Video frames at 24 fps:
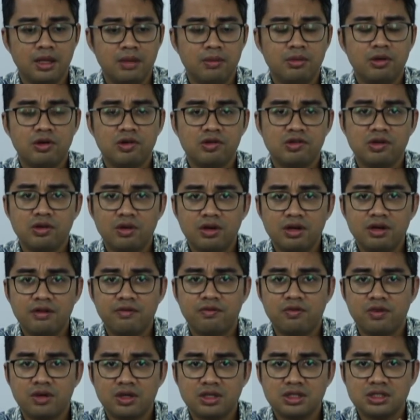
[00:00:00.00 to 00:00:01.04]
Because in order
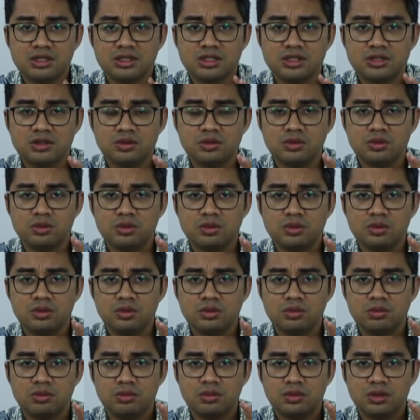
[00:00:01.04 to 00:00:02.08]
for us
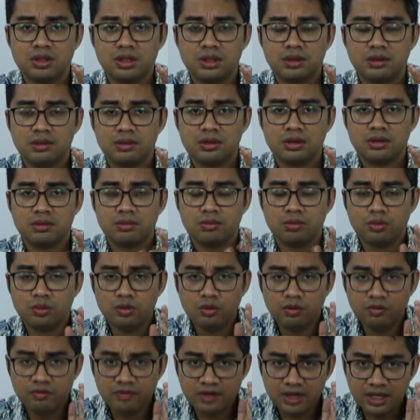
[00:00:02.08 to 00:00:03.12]
to
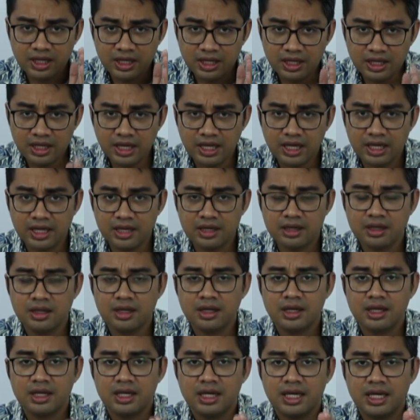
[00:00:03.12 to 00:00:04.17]
move ahead
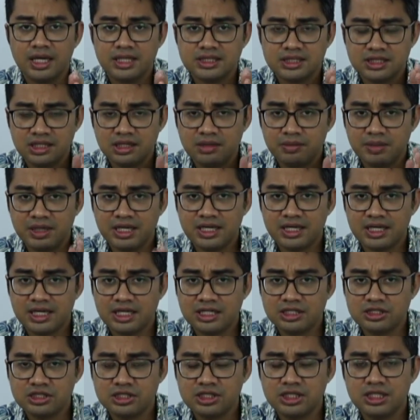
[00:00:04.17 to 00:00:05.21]
as an independent
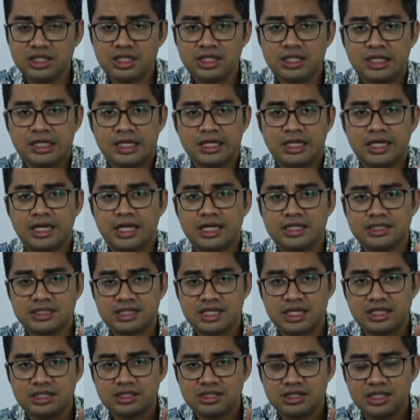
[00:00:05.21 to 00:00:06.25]
country, as a
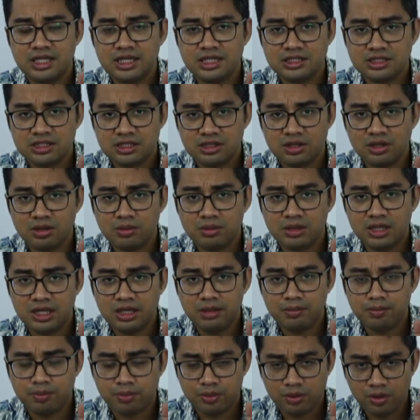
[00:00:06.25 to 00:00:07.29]
country that is
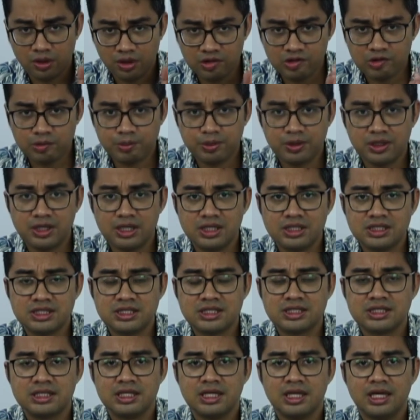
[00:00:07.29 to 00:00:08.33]
economically
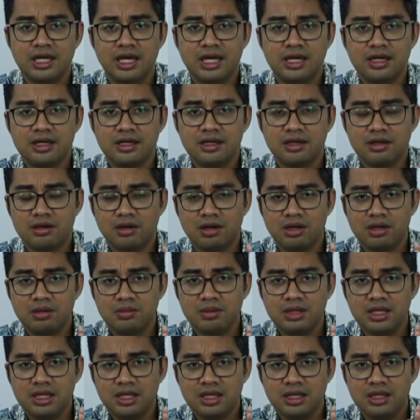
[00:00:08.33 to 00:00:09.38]
prosperous and an
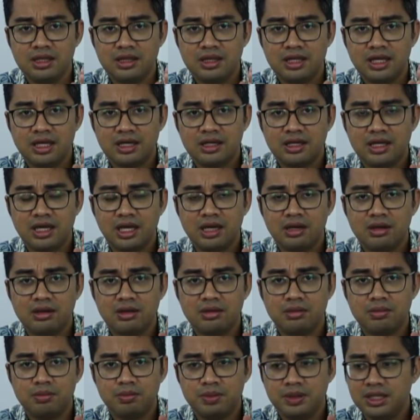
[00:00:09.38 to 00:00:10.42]
economy that
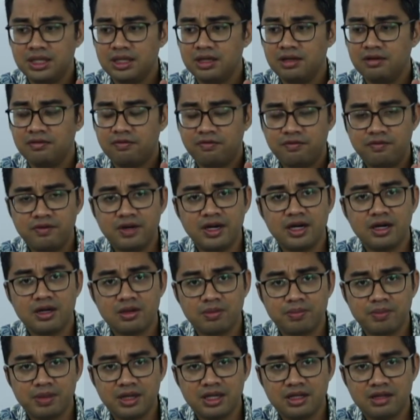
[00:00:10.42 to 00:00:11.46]
can be very
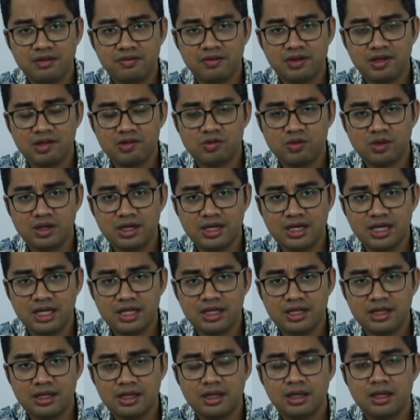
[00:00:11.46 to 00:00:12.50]
competitive against one
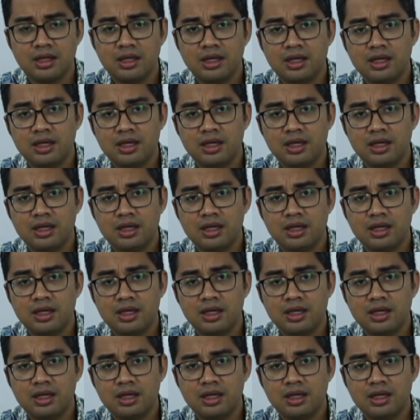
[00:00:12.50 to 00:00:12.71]
another,